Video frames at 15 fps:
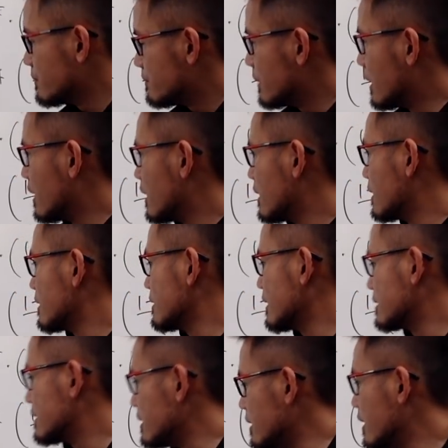uh,
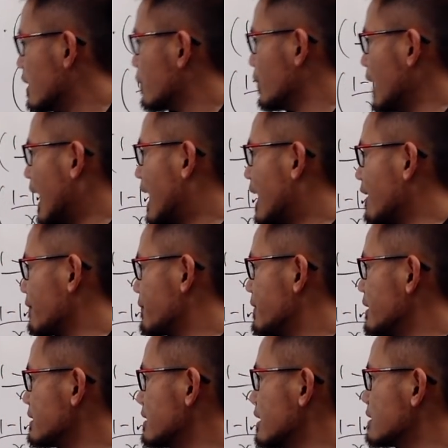let's see, we have,
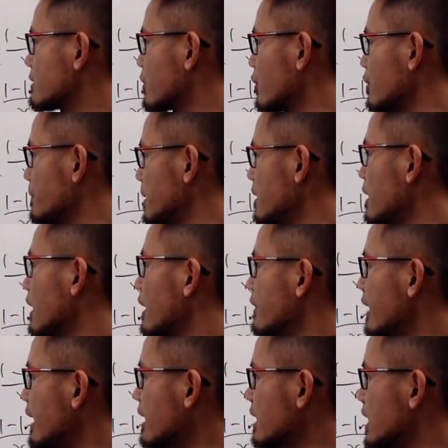this is going to be
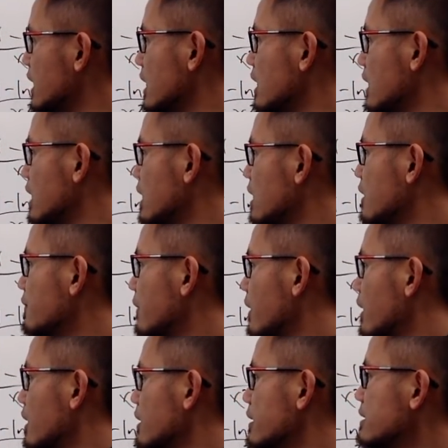negative,
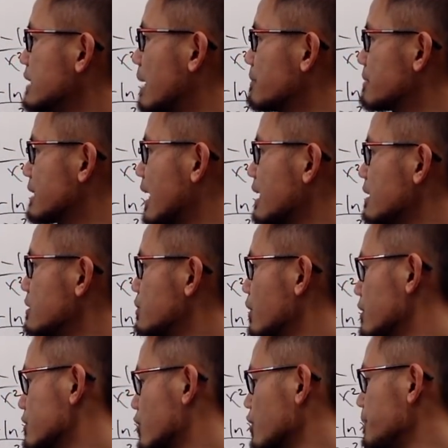this times that is
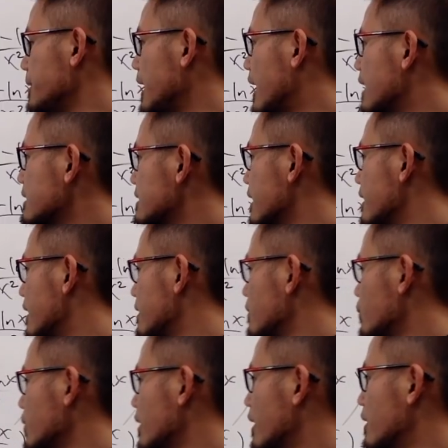just going to be x, and then
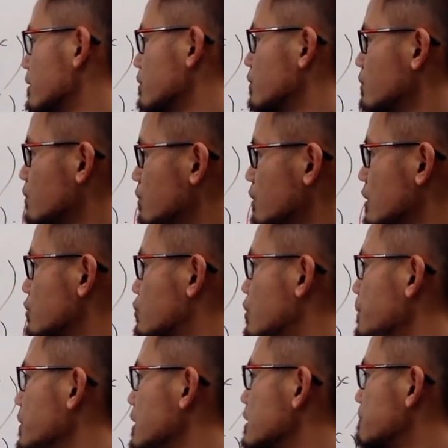we can
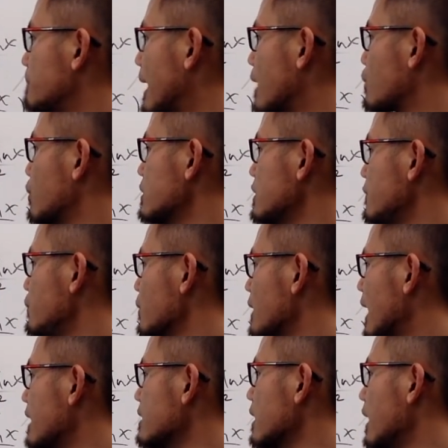distribute this backwards if you
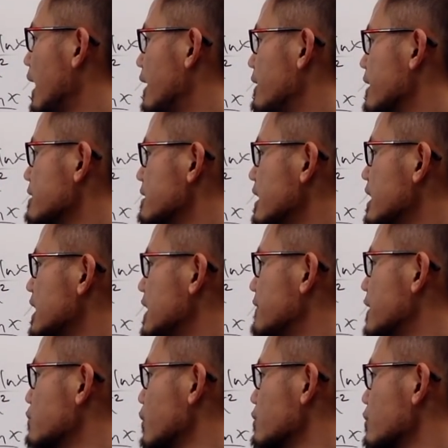like, and that's negative
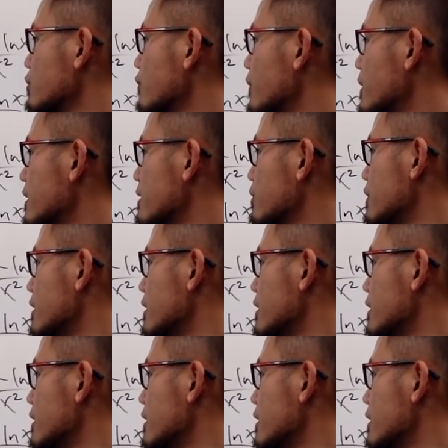as well, so don't forget to